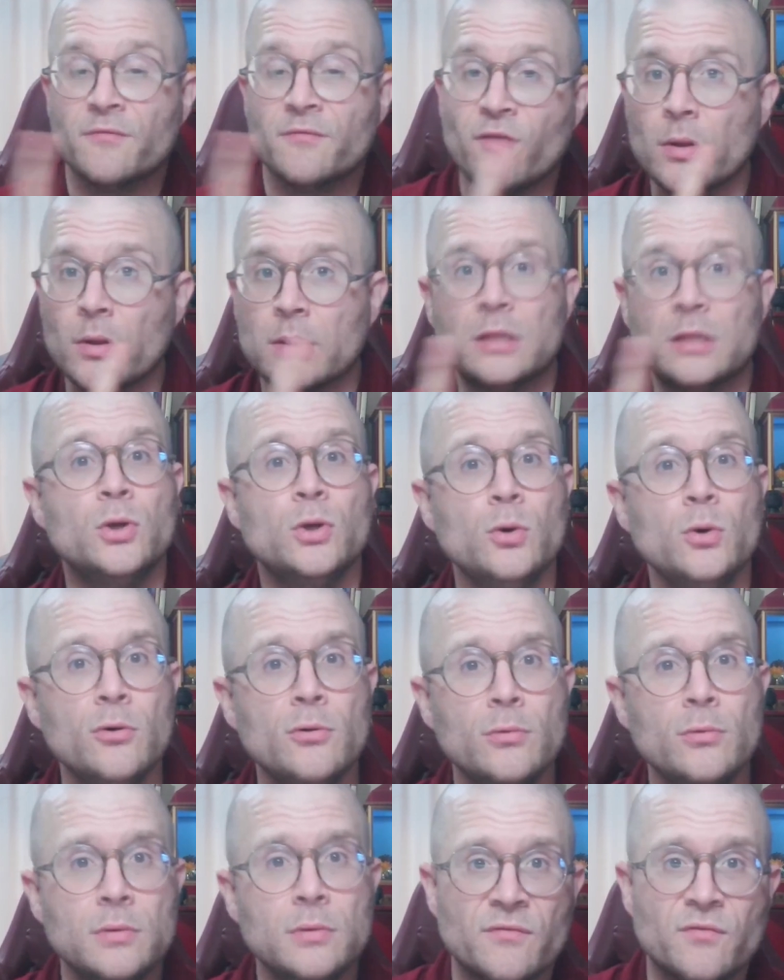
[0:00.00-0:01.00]
2
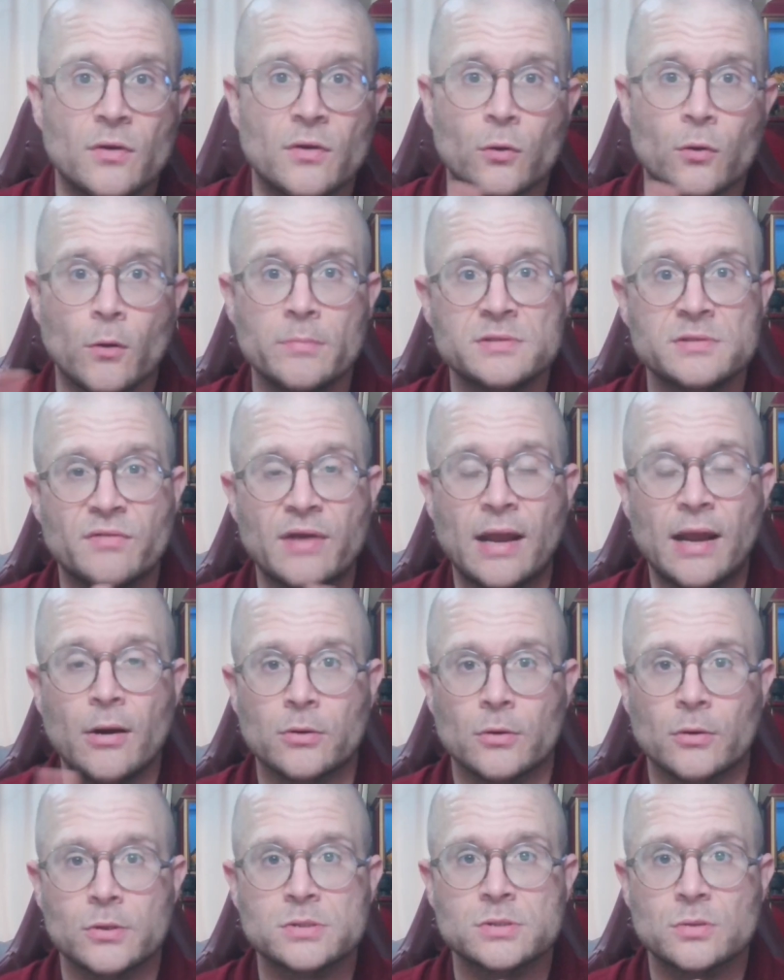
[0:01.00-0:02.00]
different groups of characters,
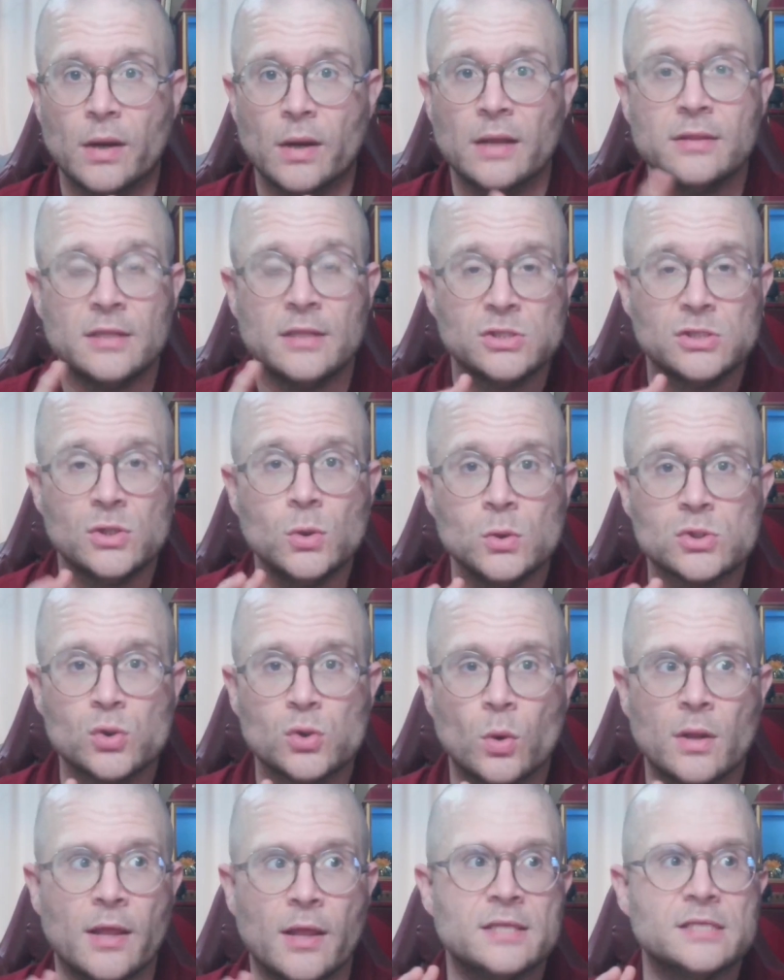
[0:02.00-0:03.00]
right? These 2 storylines